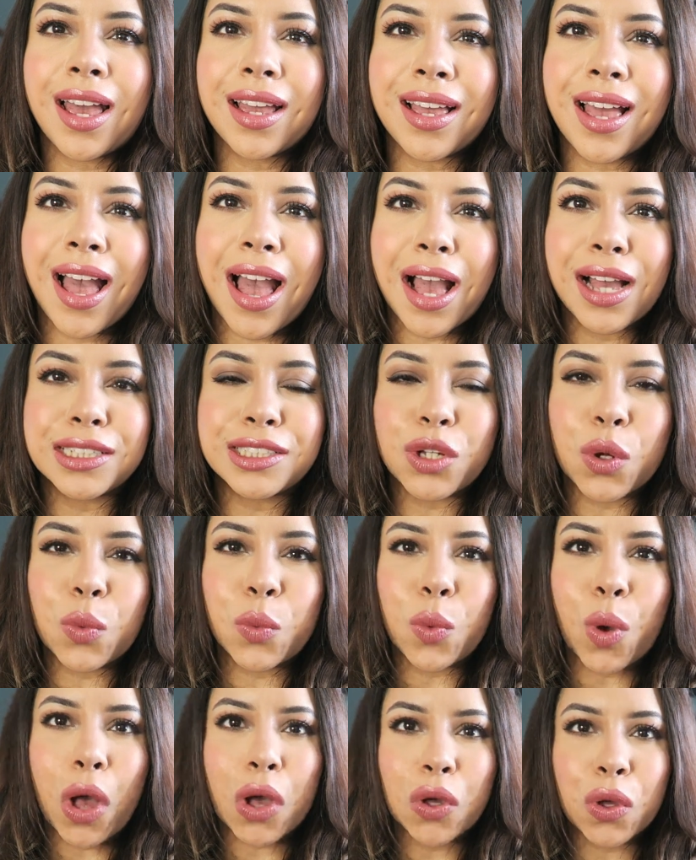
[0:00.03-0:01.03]
Hi guys,
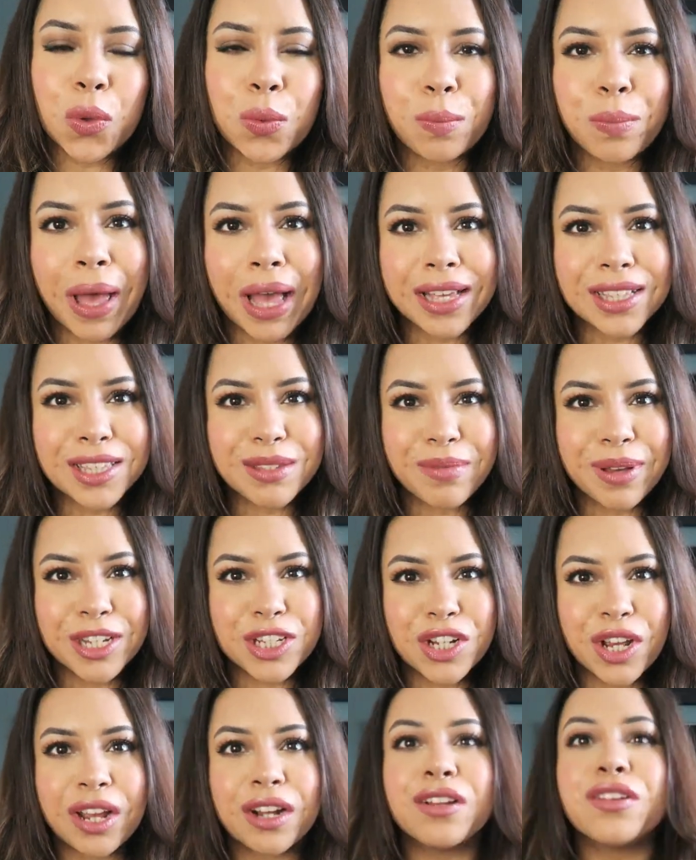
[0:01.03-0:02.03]
welcome back to my
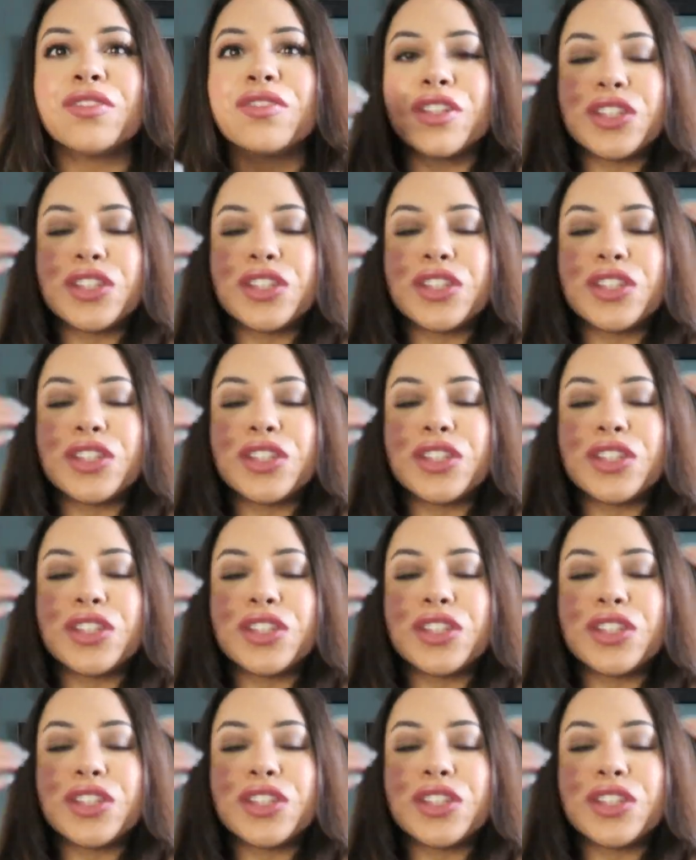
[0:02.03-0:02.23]
channel.